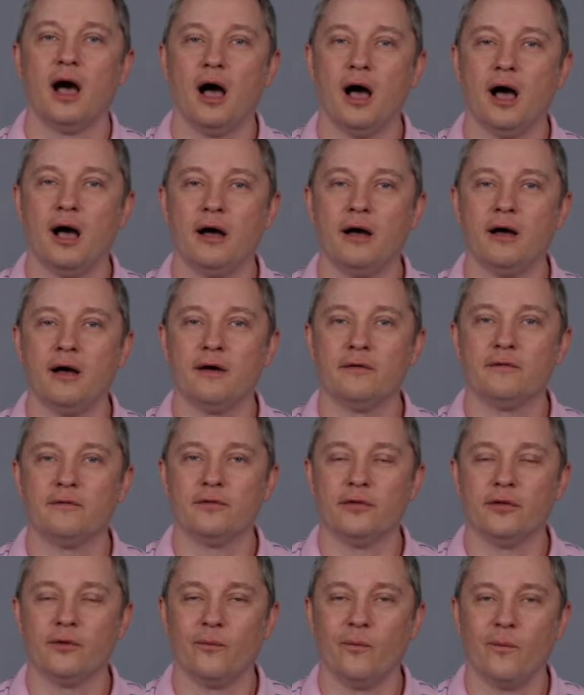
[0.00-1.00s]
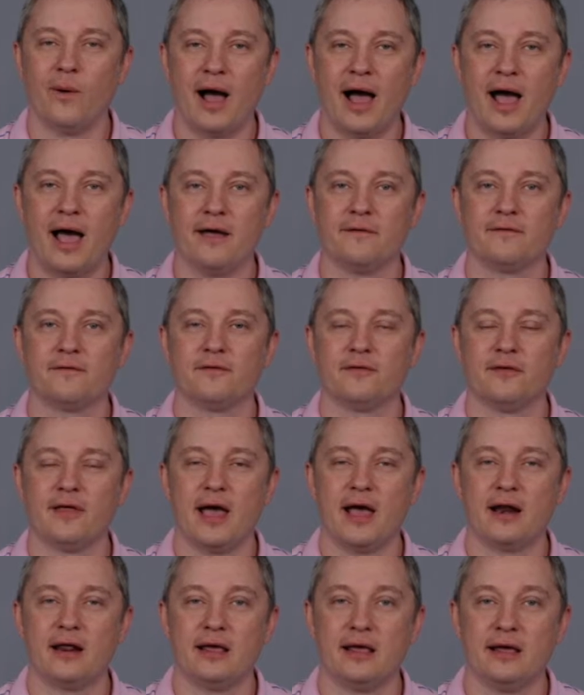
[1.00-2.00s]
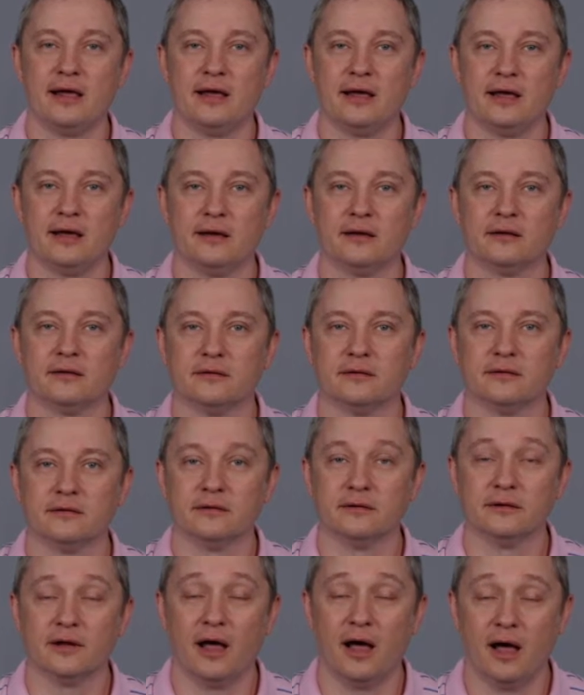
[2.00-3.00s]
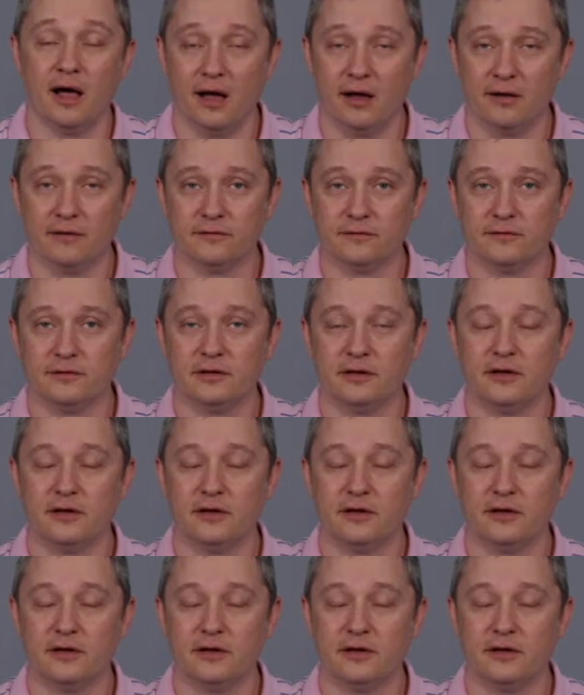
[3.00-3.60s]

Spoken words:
of the wife that he loved.